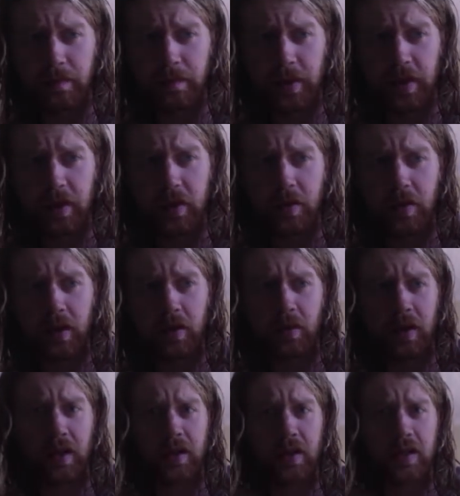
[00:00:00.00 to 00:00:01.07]
It's the one
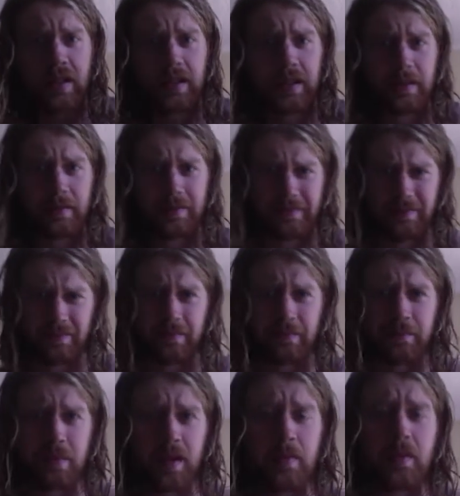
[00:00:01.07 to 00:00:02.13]
where it's like
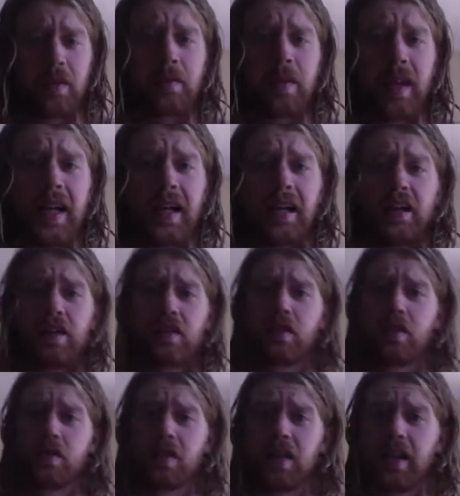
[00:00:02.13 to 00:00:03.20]
purple and black, and it
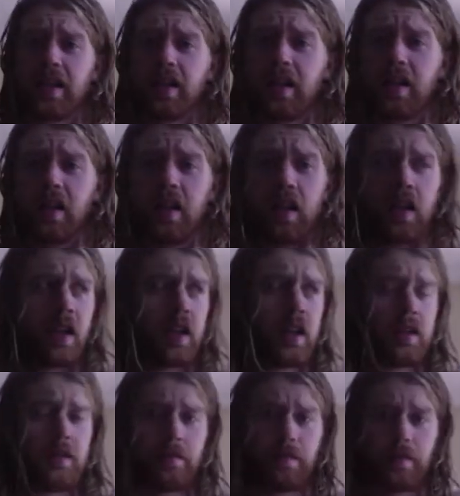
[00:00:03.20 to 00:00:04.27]
shows like
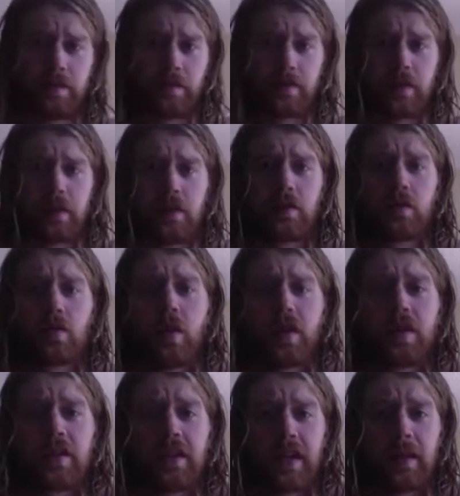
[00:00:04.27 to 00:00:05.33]

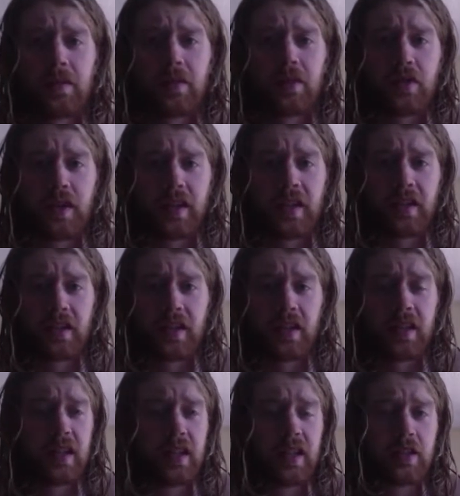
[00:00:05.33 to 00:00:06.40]
wintertime trees, like
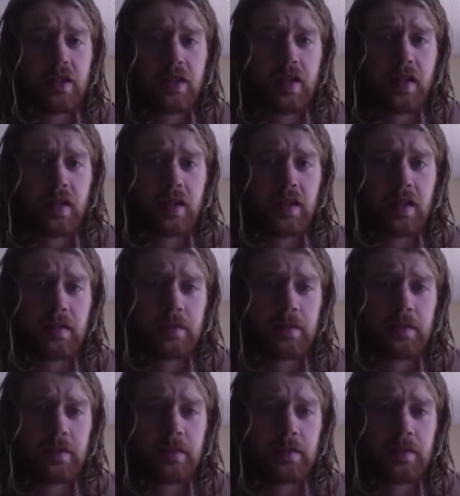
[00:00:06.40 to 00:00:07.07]
naked trees.